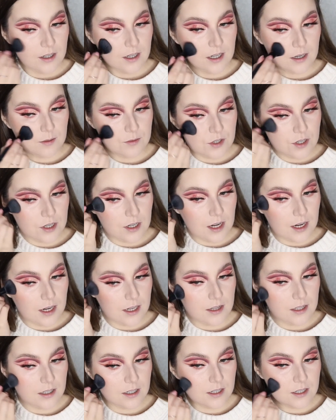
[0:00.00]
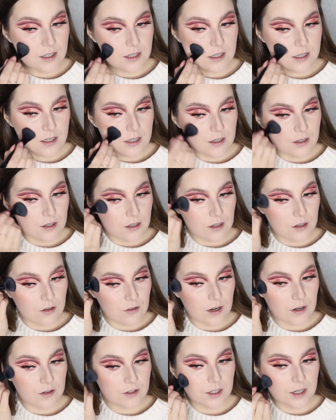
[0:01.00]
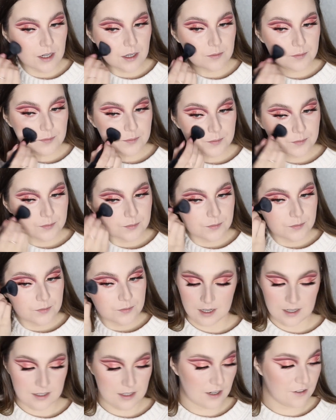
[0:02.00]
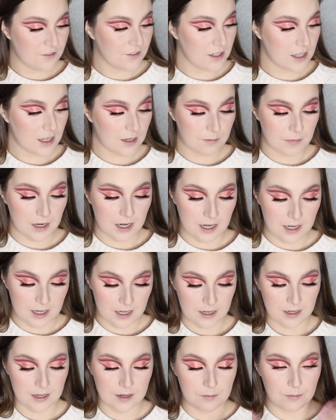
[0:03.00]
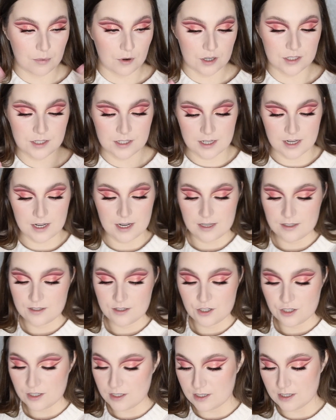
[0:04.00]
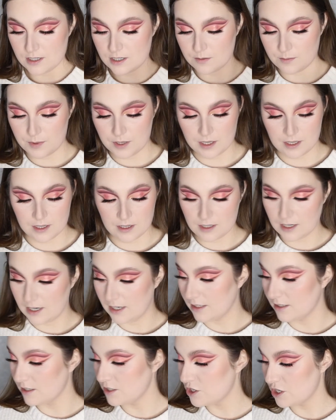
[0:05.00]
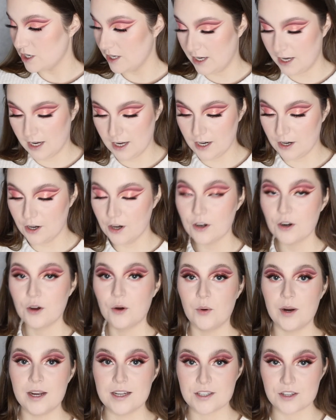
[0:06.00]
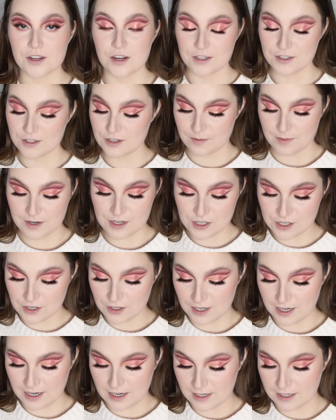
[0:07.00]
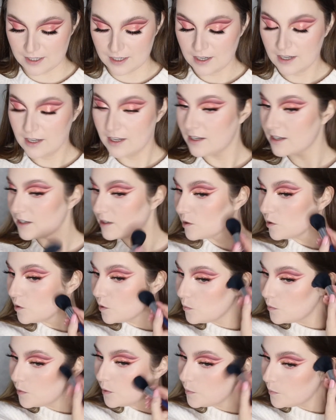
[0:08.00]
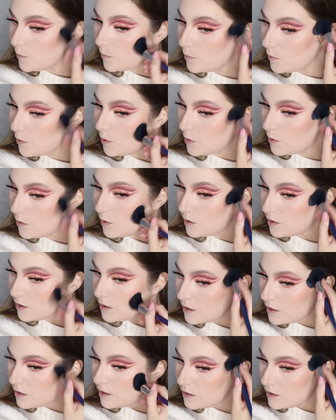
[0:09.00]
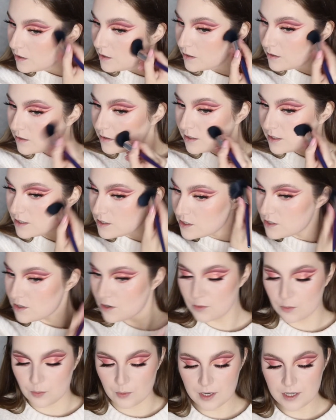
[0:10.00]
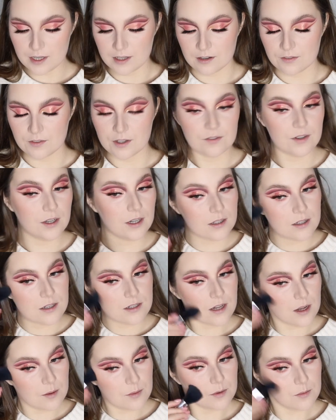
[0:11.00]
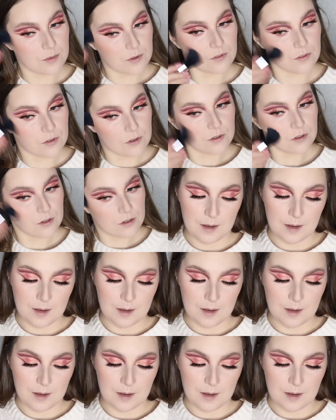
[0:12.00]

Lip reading: I'm just gonna add this around here. Guys, I feel like my bronzer has just disappeared. Like literally, I don't know where it's gone. So I'm actually gonna add a little bit more. It's so weird. I've never had this happen before.